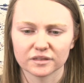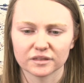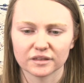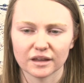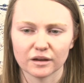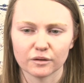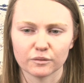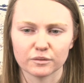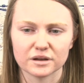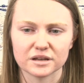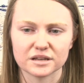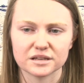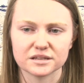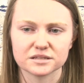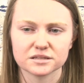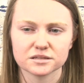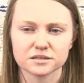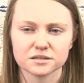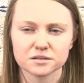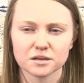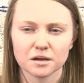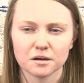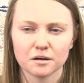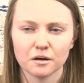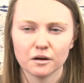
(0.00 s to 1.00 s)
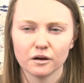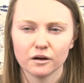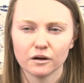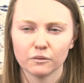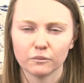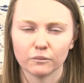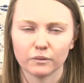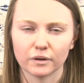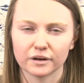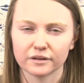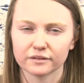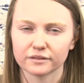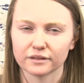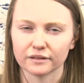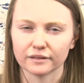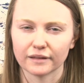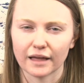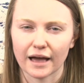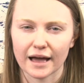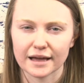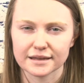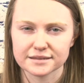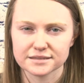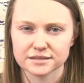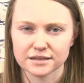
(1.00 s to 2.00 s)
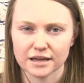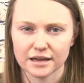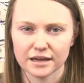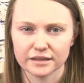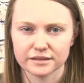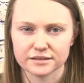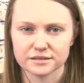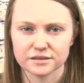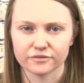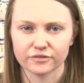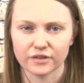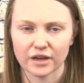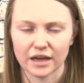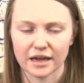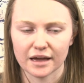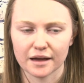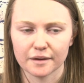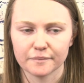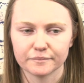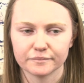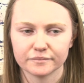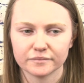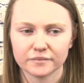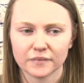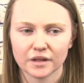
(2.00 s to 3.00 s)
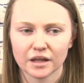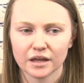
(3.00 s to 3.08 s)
it was one of the last nights of camp,